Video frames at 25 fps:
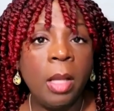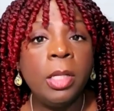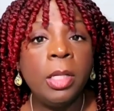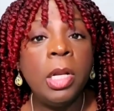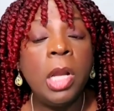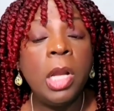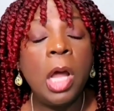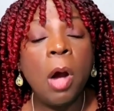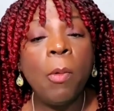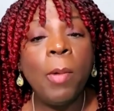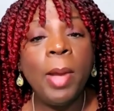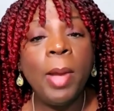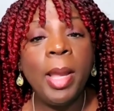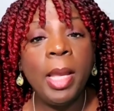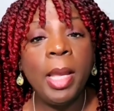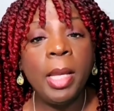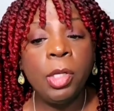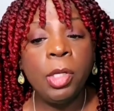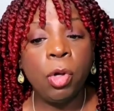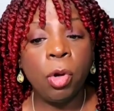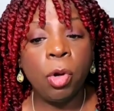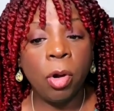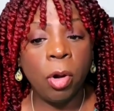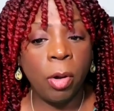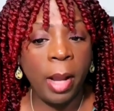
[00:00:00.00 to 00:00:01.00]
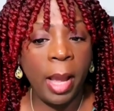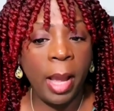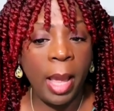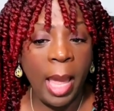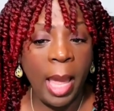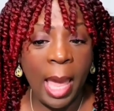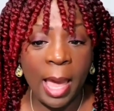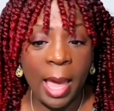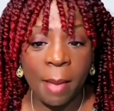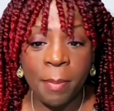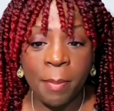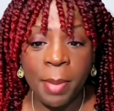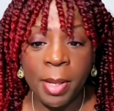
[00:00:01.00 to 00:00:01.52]
knowing your
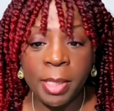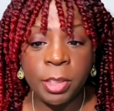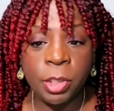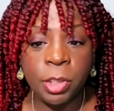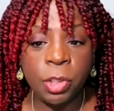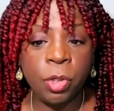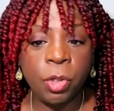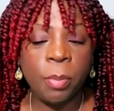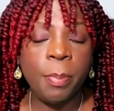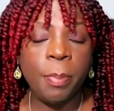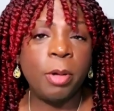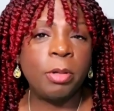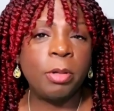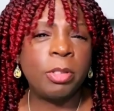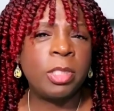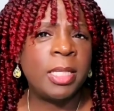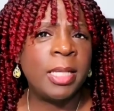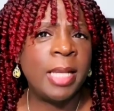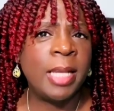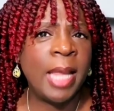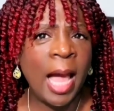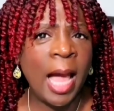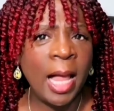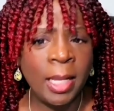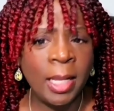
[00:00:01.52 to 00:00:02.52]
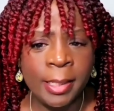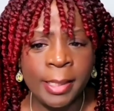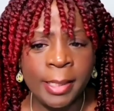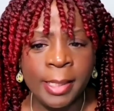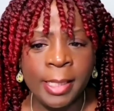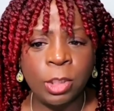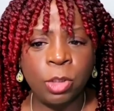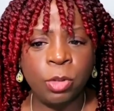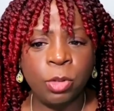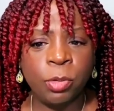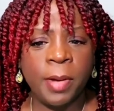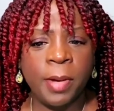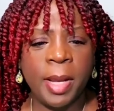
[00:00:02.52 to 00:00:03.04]
habits, your
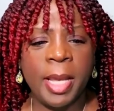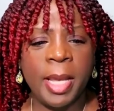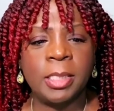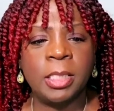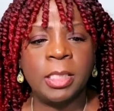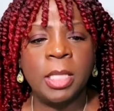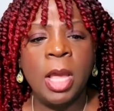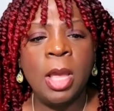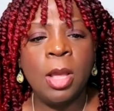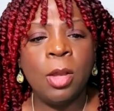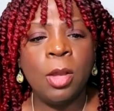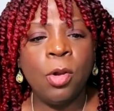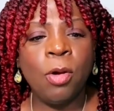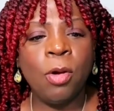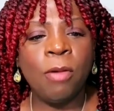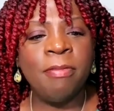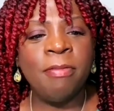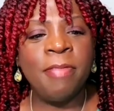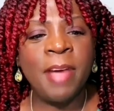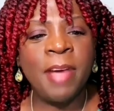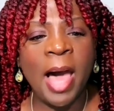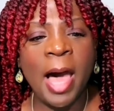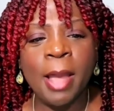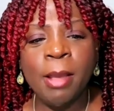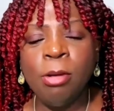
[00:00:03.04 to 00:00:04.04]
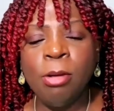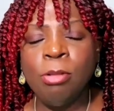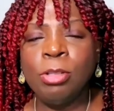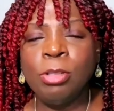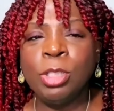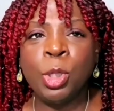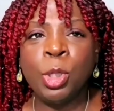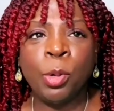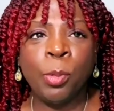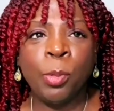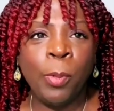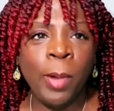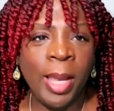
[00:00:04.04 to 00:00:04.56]
personality traits, your
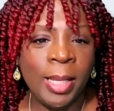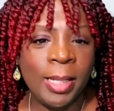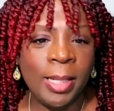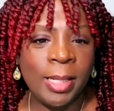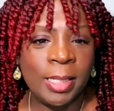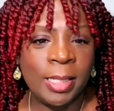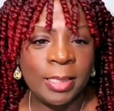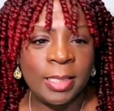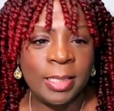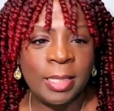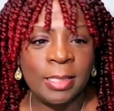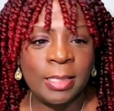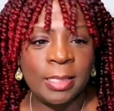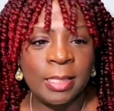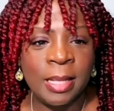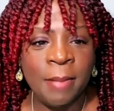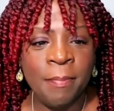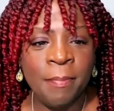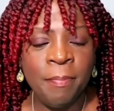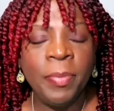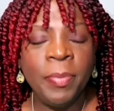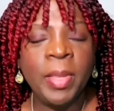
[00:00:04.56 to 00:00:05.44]
values, your weaknesses.